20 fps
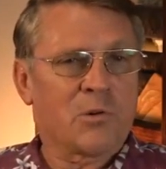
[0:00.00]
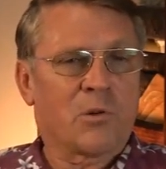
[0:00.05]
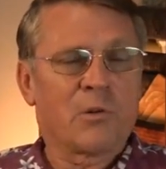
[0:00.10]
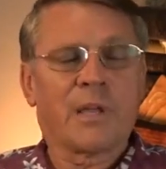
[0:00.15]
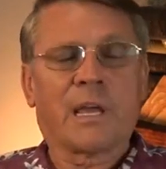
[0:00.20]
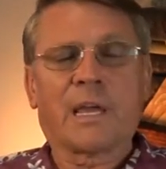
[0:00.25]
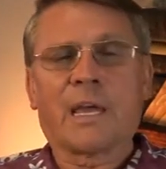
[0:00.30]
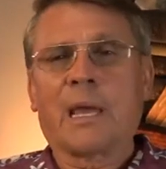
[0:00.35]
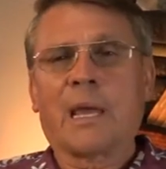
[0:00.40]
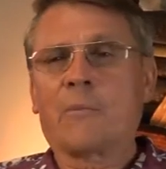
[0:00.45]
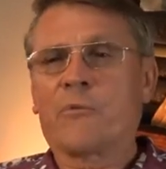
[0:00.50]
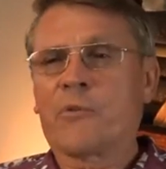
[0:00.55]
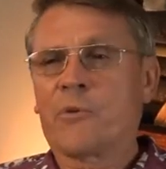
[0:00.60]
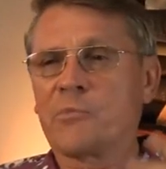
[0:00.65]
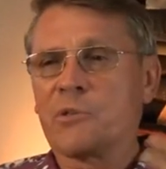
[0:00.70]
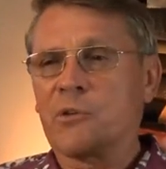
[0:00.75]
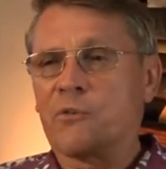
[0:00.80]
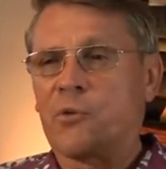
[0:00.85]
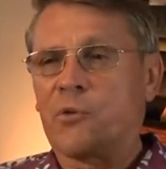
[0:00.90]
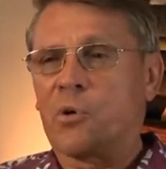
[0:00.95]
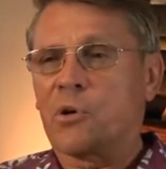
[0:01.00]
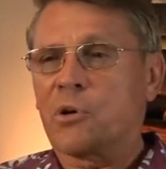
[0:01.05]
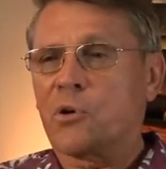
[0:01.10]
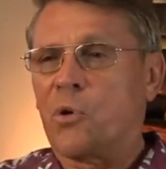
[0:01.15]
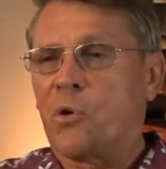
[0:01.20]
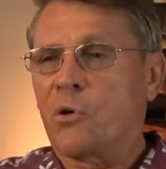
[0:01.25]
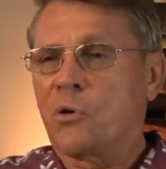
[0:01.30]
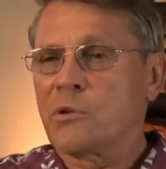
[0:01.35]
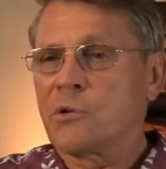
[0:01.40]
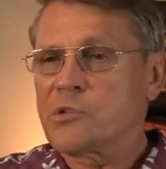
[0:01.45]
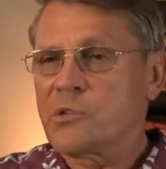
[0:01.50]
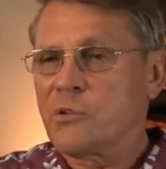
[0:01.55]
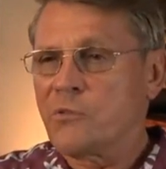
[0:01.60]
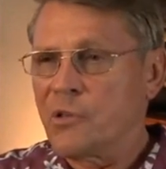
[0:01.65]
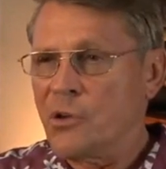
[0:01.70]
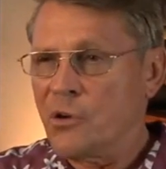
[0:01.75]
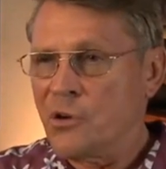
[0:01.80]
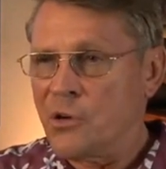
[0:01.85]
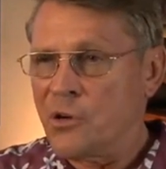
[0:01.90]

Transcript: or they came from the 4 corners of the